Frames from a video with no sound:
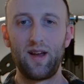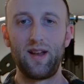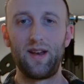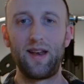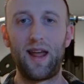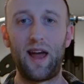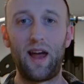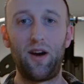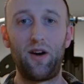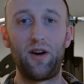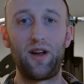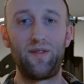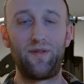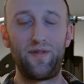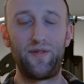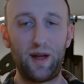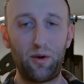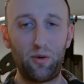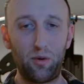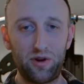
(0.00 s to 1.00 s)
Now,
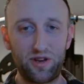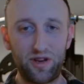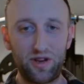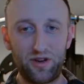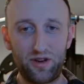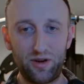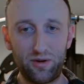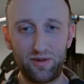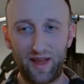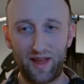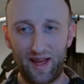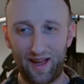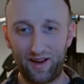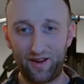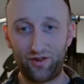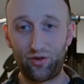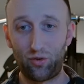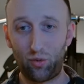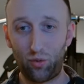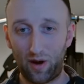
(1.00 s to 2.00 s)
if they were to do
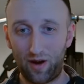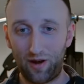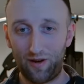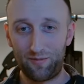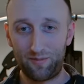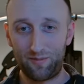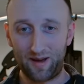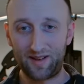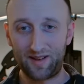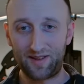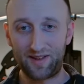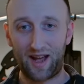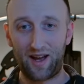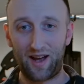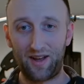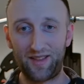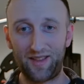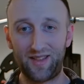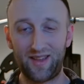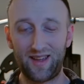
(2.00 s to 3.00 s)
that 12 months
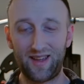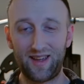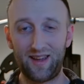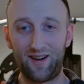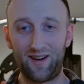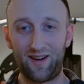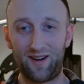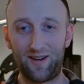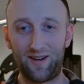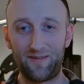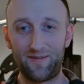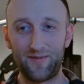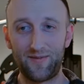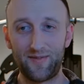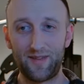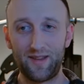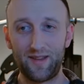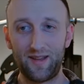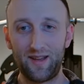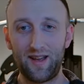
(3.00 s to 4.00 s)
out of the year,
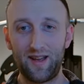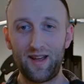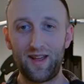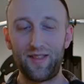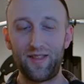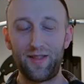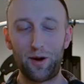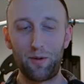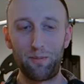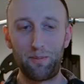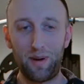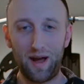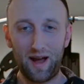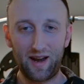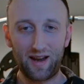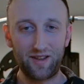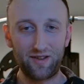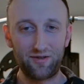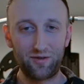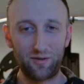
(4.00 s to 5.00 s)
their
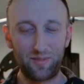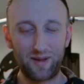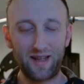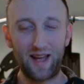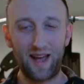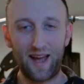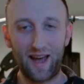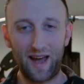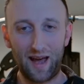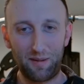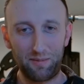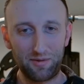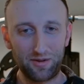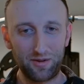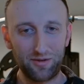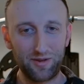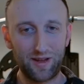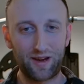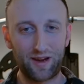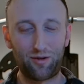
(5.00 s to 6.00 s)
bodies would be
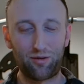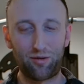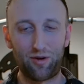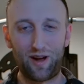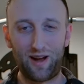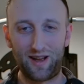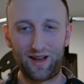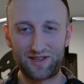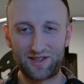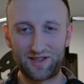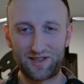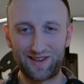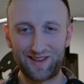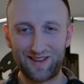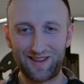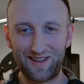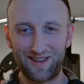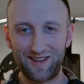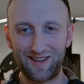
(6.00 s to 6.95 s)
absolutely crushed.